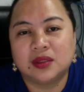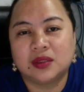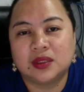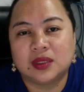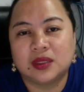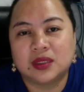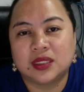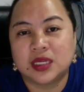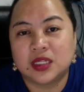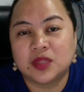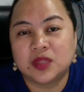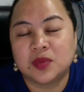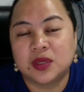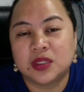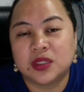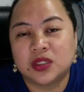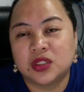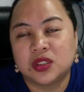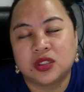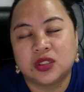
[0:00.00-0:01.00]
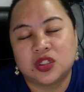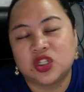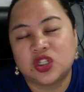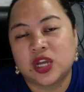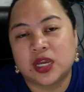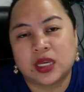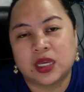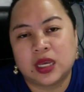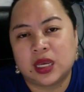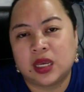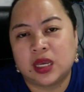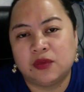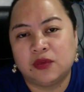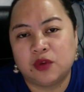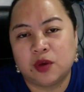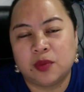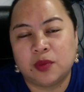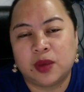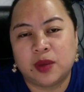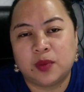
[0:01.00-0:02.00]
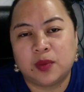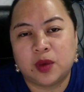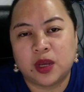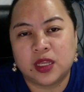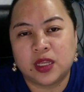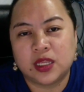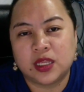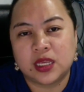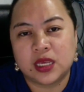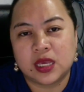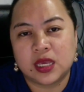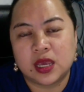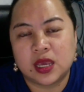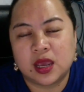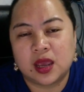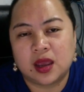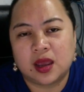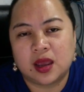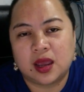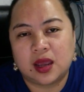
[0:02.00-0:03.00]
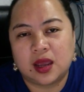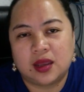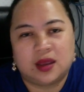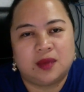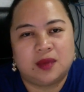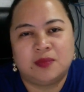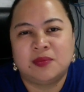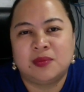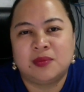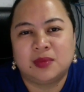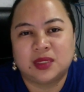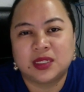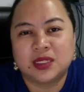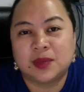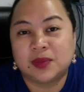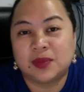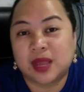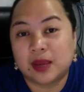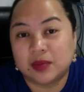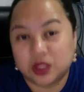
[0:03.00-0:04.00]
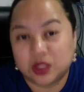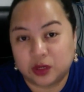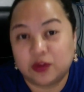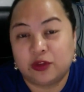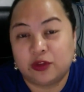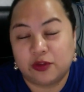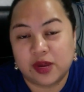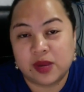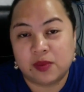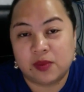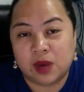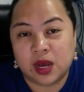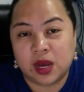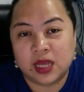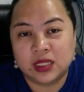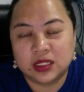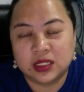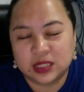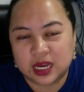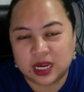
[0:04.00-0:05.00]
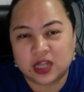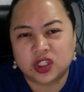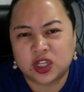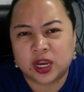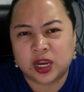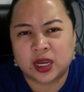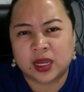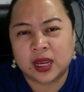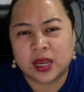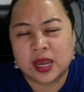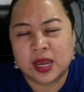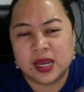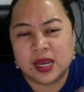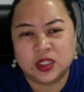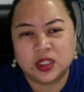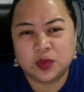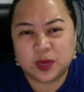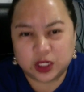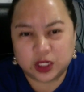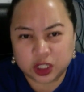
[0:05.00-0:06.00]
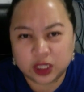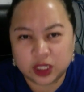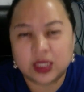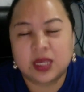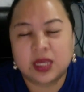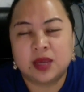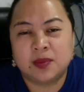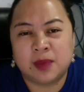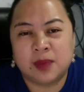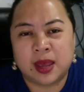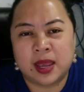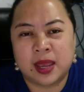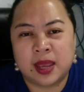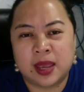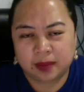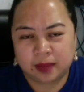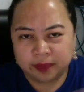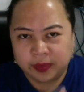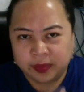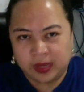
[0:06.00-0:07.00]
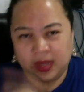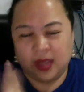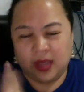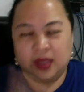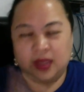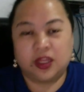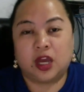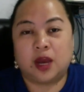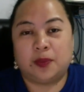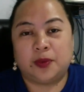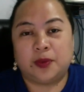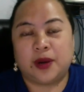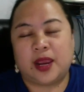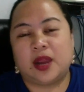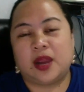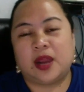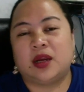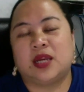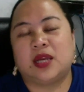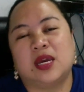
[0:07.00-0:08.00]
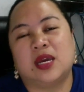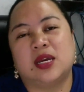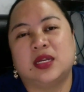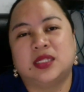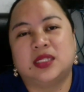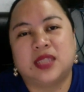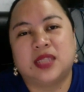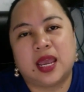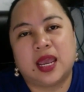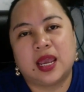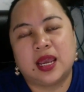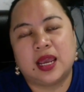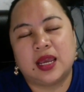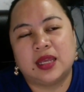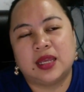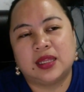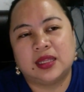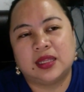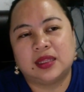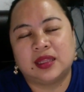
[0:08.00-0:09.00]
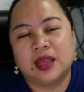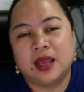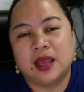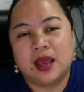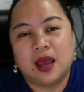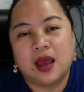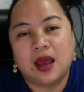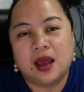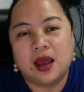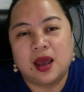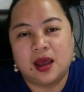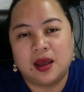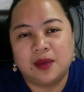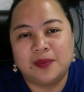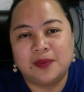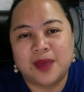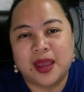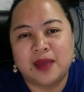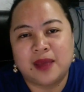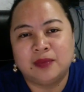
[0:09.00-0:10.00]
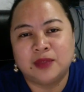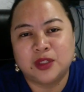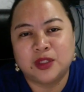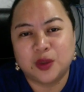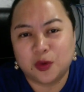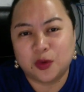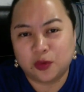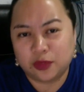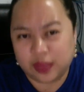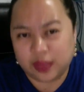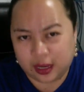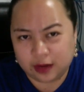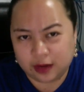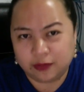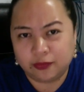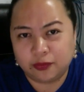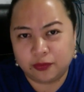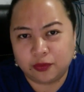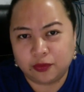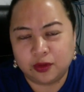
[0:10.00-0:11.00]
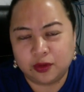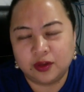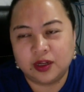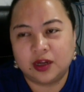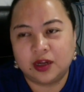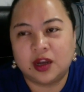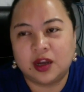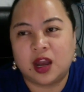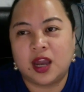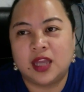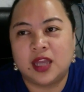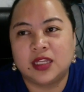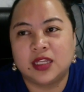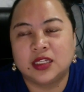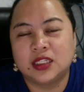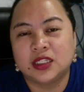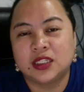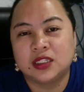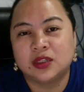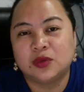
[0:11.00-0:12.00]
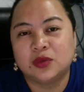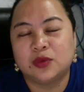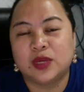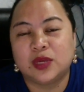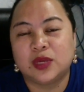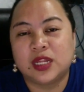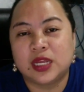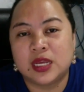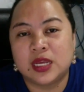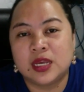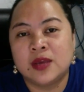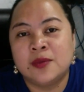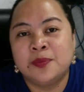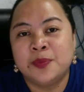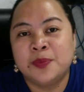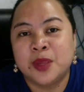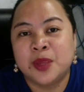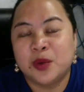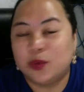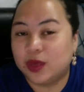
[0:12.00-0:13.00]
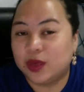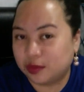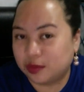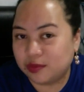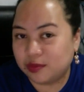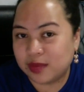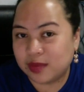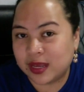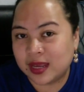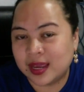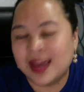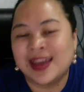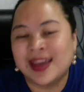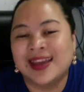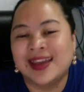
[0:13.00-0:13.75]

6 months checking for my body. Sometimes 3 months I check, especially the upper areas, and I'm so thankful God is really with me